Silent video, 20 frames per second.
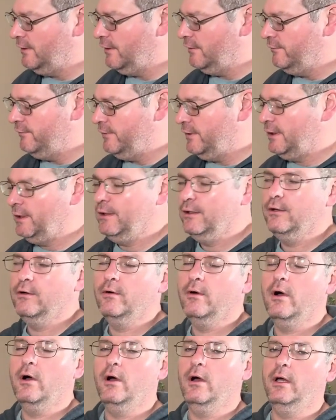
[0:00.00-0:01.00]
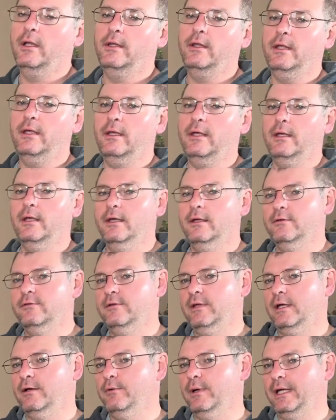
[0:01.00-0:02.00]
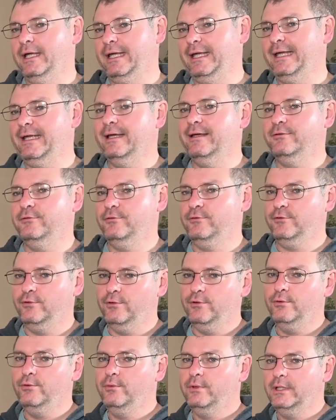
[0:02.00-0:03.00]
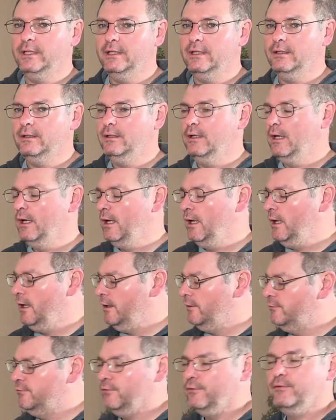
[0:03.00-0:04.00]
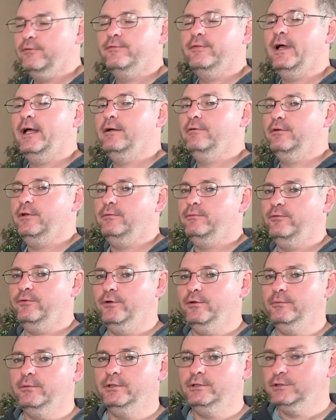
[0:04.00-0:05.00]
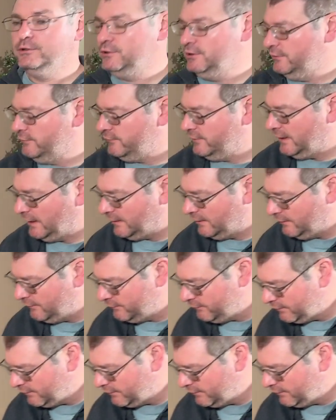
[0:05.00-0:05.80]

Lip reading: our video on the Segway ES2 we did, certified refurbished, just like this